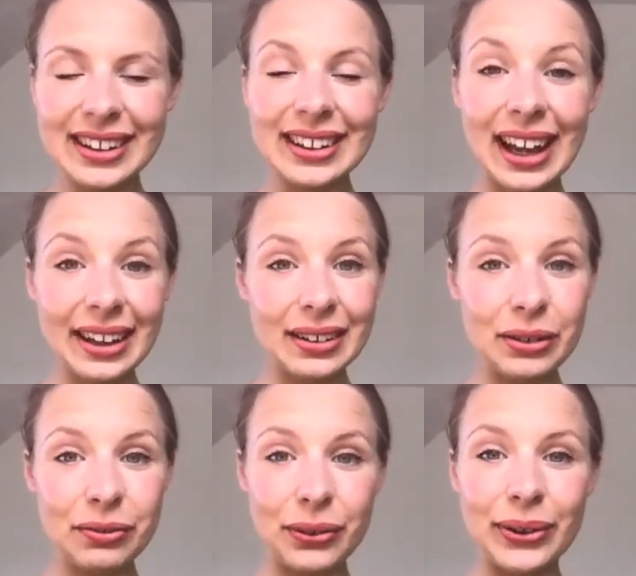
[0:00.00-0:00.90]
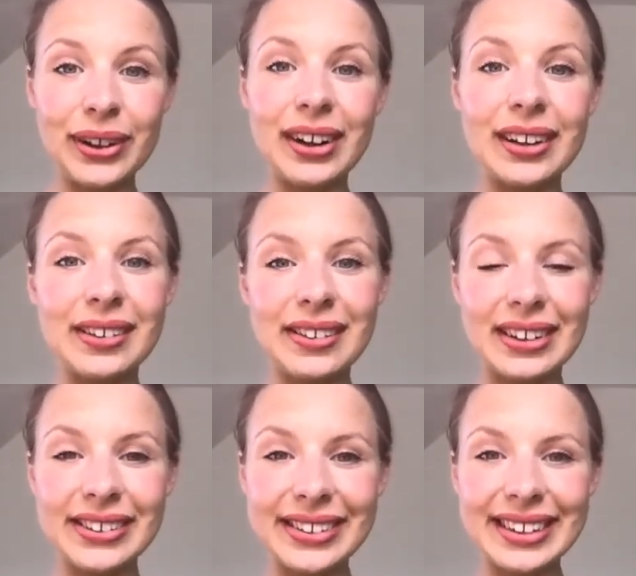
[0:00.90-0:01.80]
Latin for
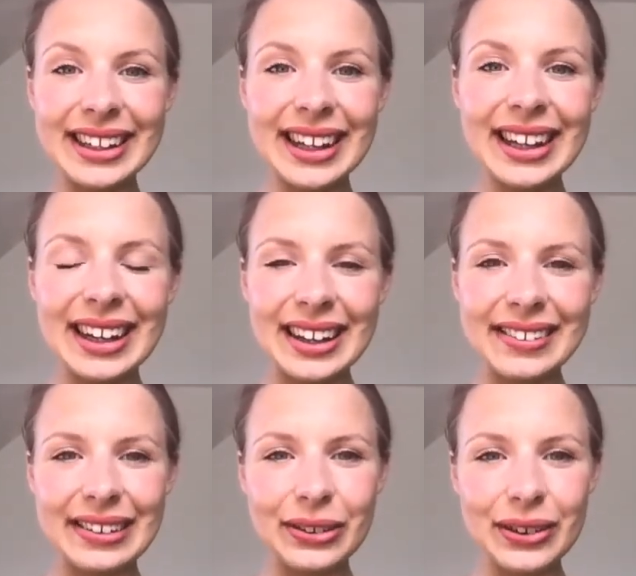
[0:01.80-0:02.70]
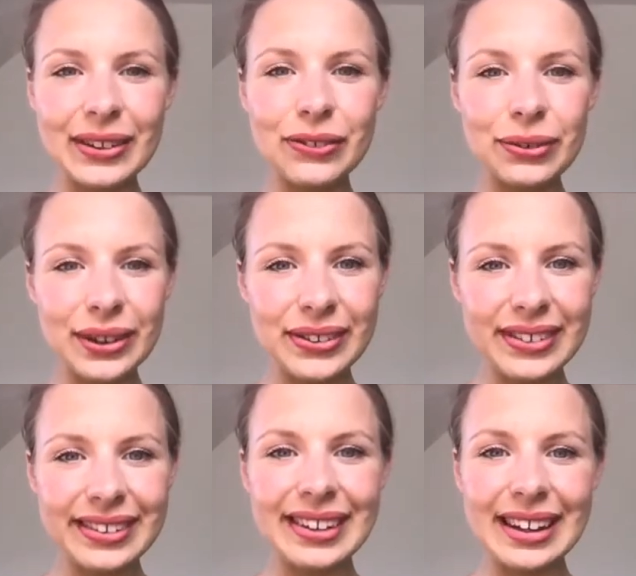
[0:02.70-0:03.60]
uncertain, as he took his first
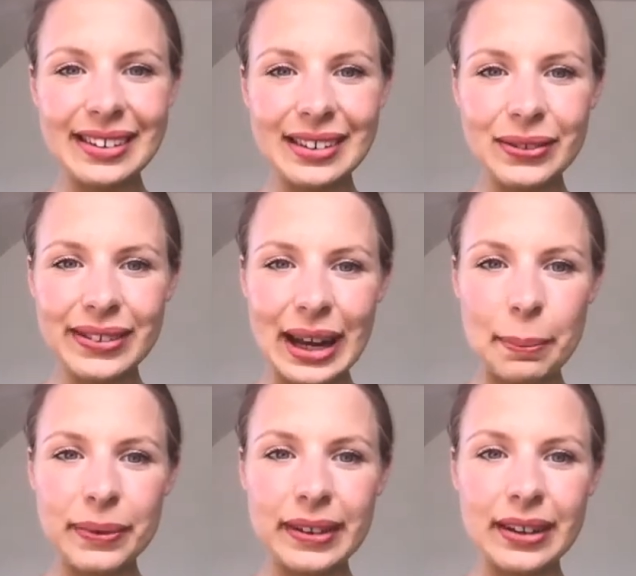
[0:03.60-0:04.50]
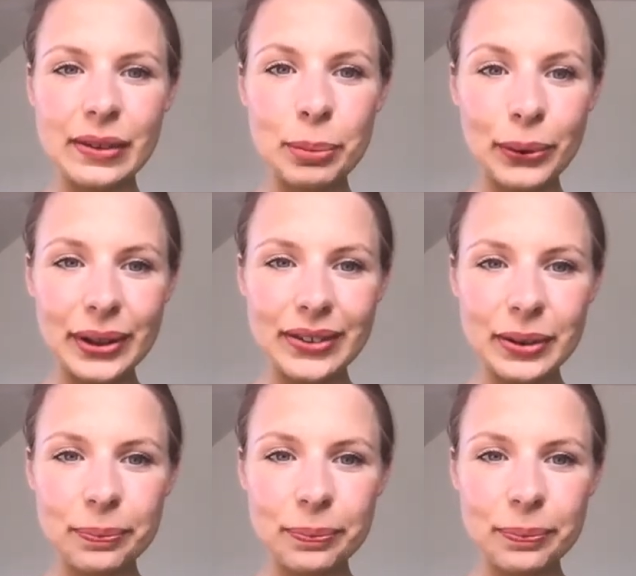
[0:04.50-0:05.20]
tentative steps as a poet.